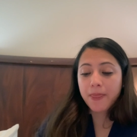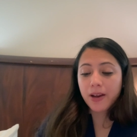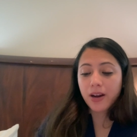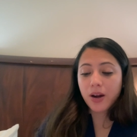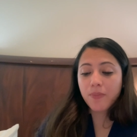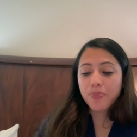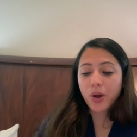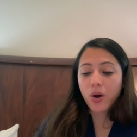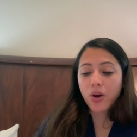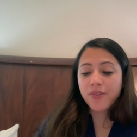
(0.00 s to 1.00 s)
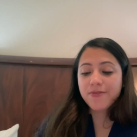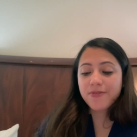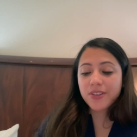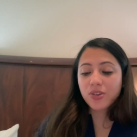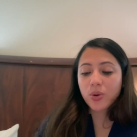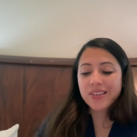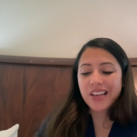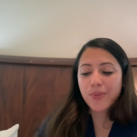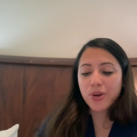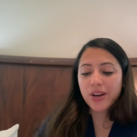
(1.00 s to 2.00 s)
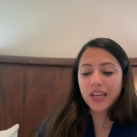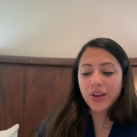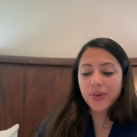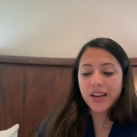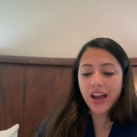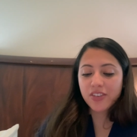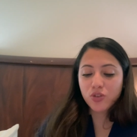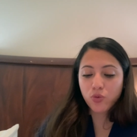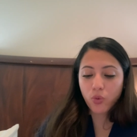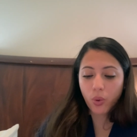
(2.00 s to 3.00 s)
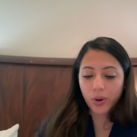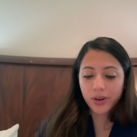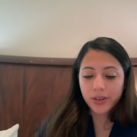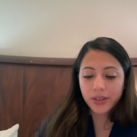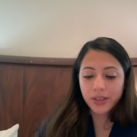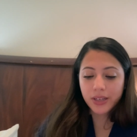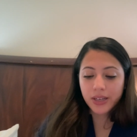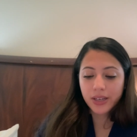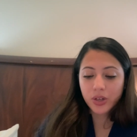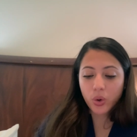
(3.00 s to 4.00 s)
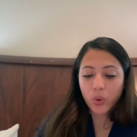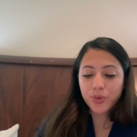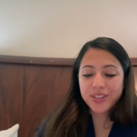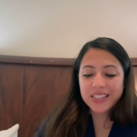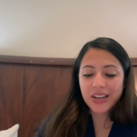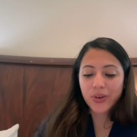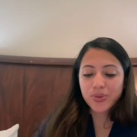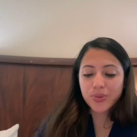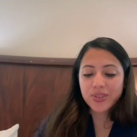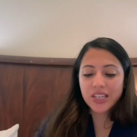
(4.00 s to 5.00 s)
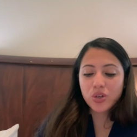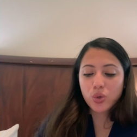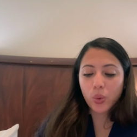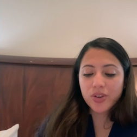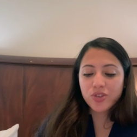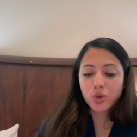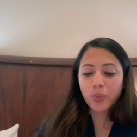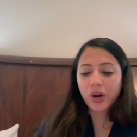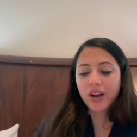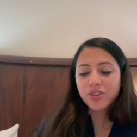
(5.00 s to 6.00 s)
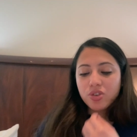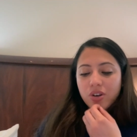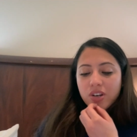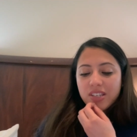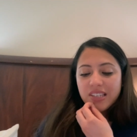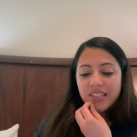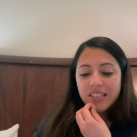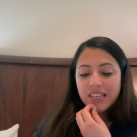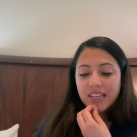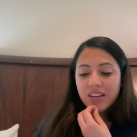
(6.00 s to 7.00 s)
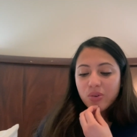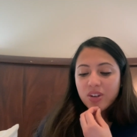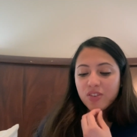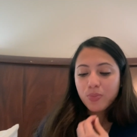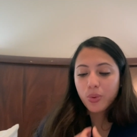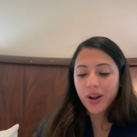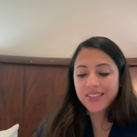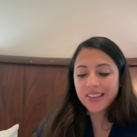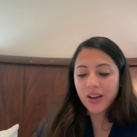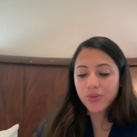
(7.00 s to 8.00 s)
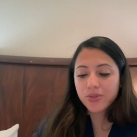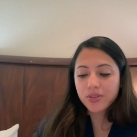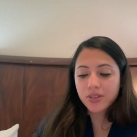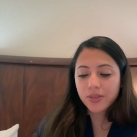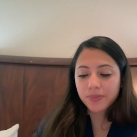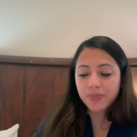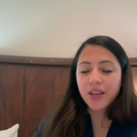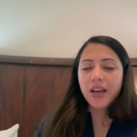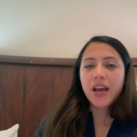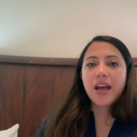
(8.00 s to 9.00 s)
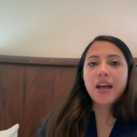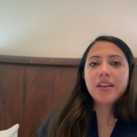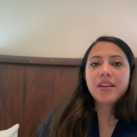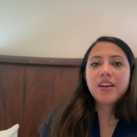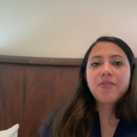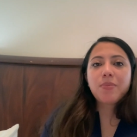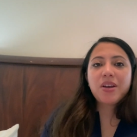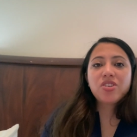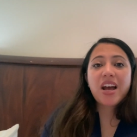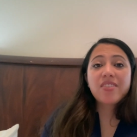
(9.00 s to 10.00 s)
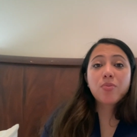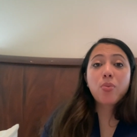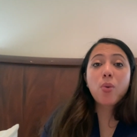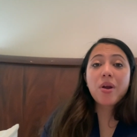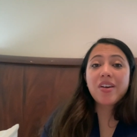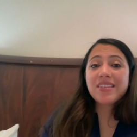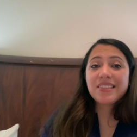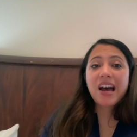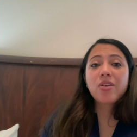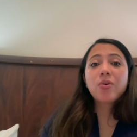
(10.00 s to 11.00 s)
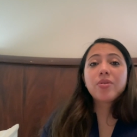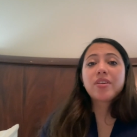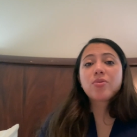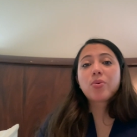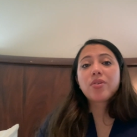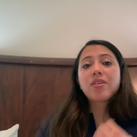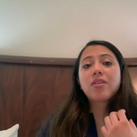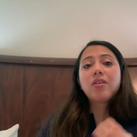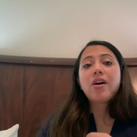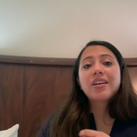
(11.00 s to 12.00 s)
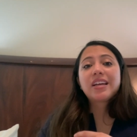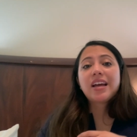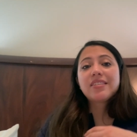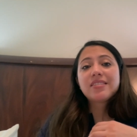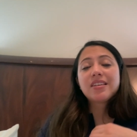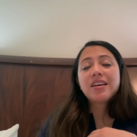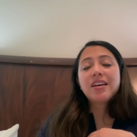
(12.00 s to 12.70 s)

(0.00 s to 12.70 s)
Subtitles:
On physical exam, you're going to hear an S4. You'll also see dullness to percussion, decreased breath sounds. And if the patient has a pulmonary saddle, that's where the clot gets